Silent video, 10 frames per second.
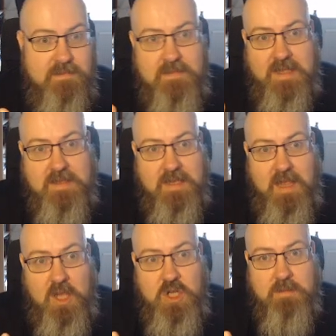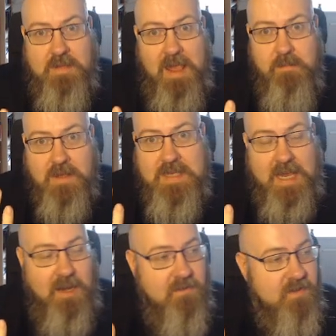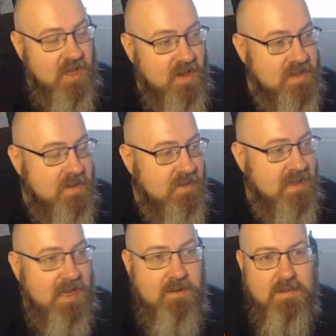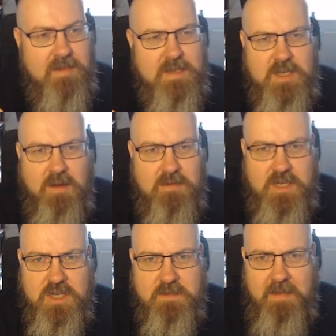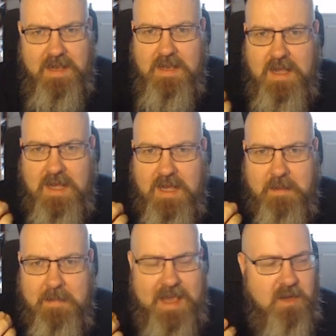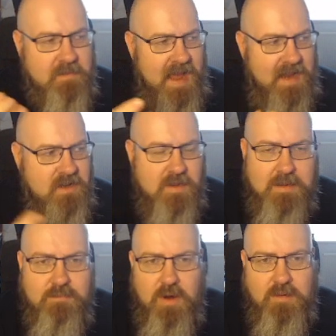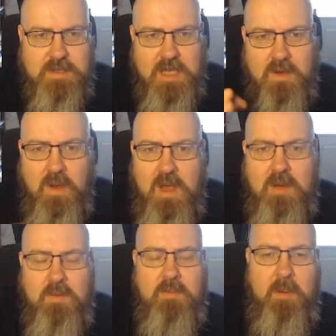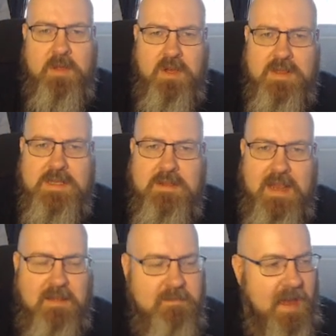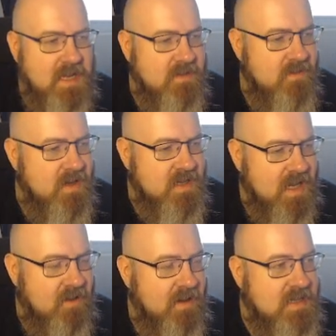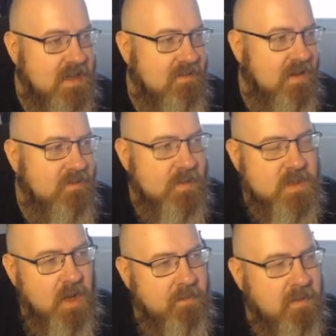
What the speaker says: It should keep on ticking on for years, I would think. Or there's only just been a Mac update and nothing broke, so we're probably good until the next major version increase, even if it was stopped to